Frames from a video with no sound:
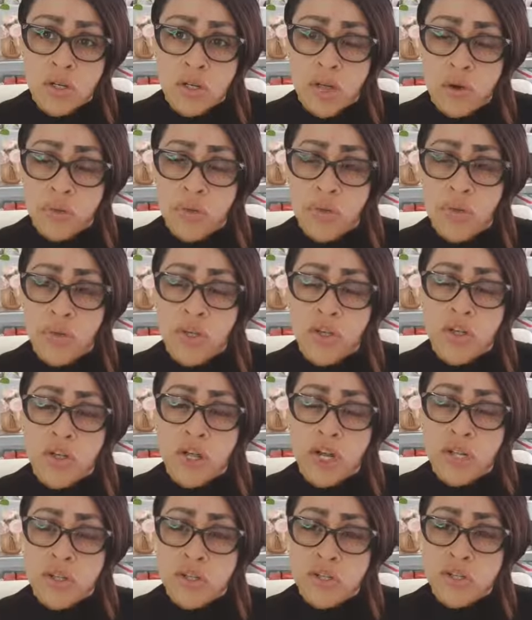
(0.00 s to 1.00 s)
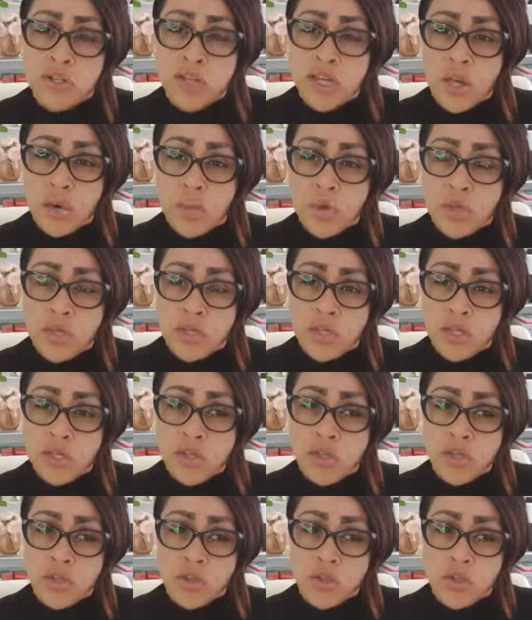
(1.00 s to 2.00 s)
And when we don't understand what it
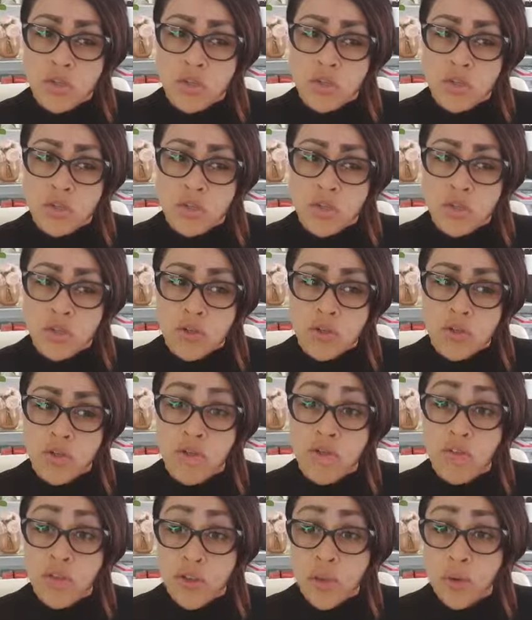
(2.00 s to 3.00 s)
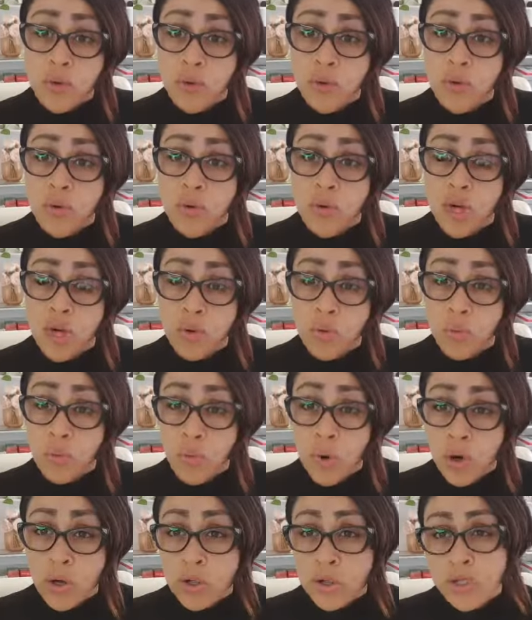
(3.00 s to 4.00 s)
is to feel and
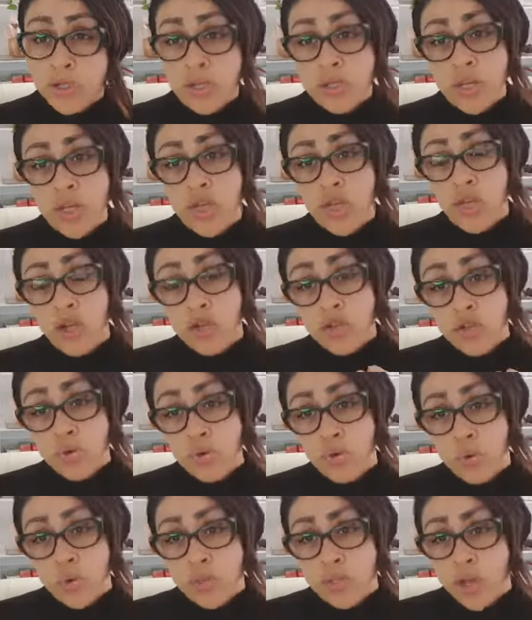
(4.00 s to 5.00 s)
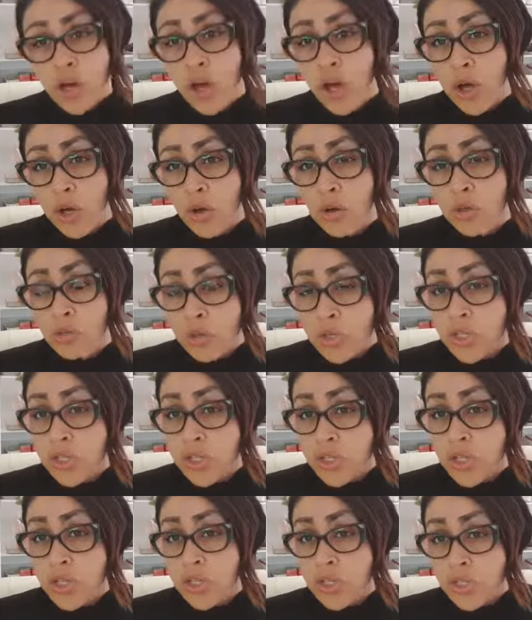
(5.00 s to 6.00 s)
want and go towards our own
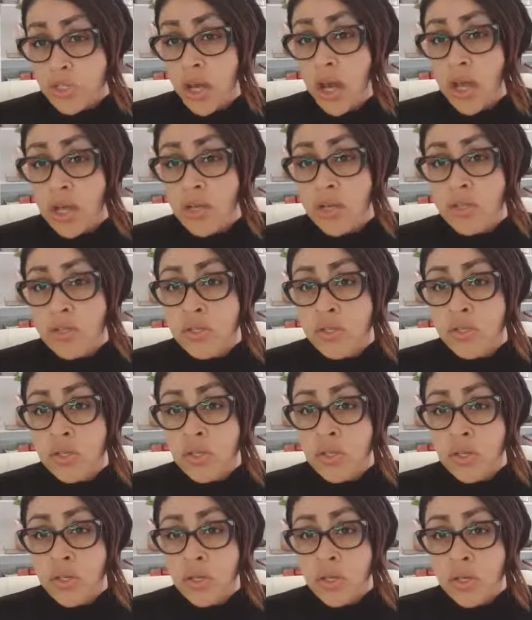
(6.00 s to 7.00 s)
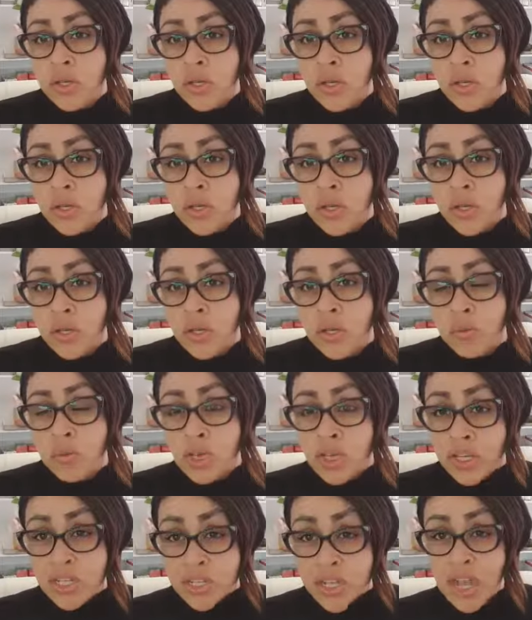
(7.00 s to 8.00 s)
wishes and desires,
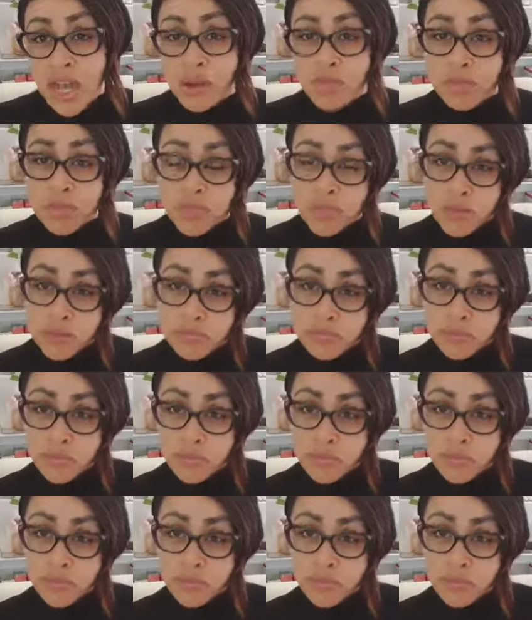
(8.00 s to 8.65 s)
we adapt